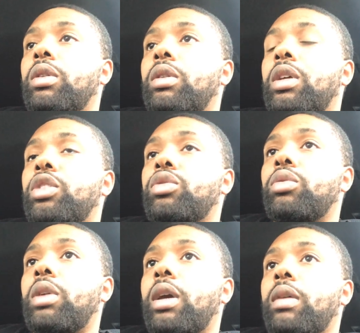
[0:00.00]
they
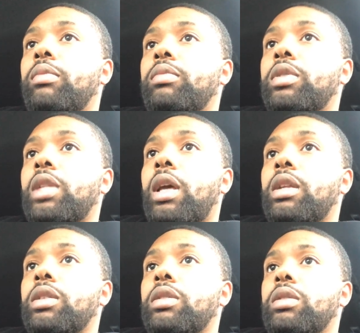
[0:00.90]
true damn
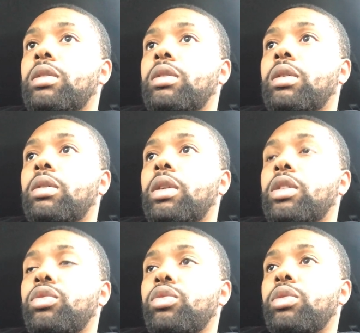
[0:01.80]
status, they
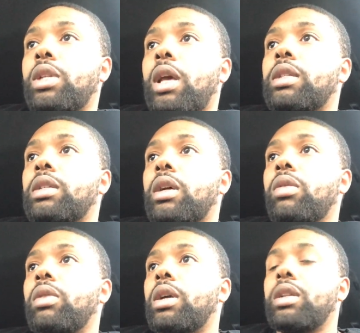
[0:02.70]
true stats. Like,
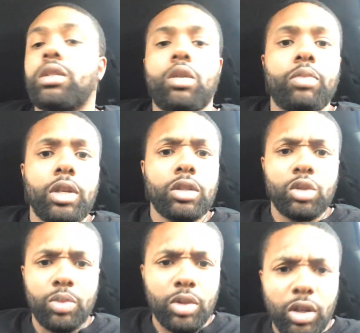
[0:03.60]
okay, this gonna be a
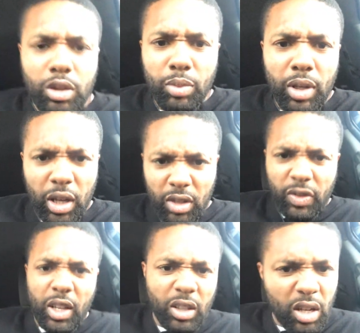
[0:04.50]
superstar, it's gonna be an X
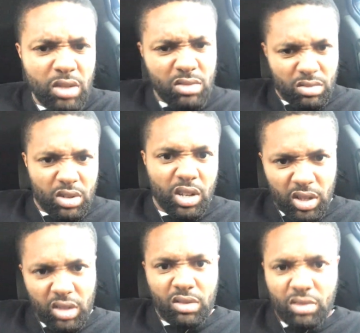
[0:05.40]
Factor.
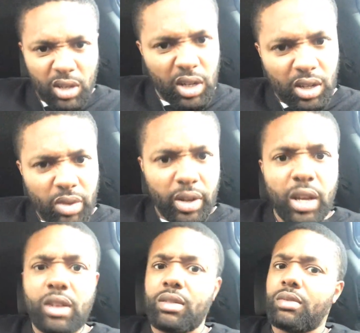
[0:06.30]
Okay, I ain't know
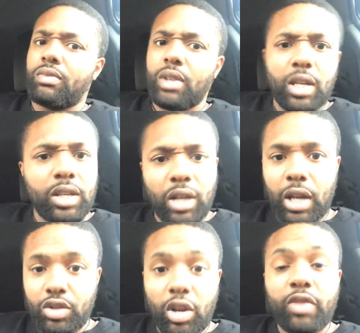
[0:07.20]
that. I
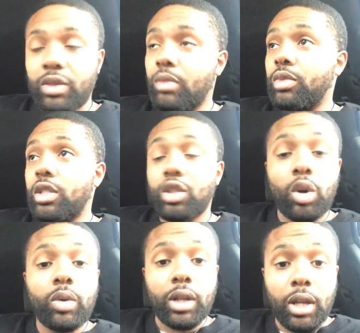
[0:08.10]
drafted them just
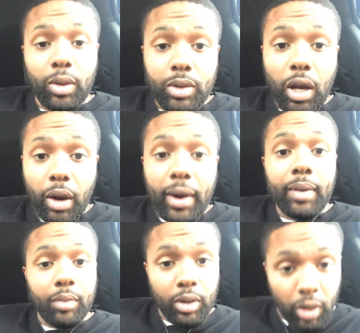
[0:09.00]
knowing that they was all right,
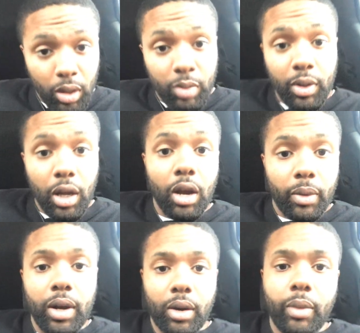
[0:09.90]
but damn, they all
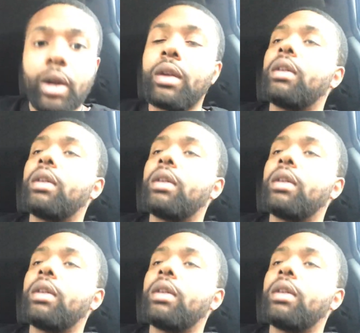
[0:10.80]
right.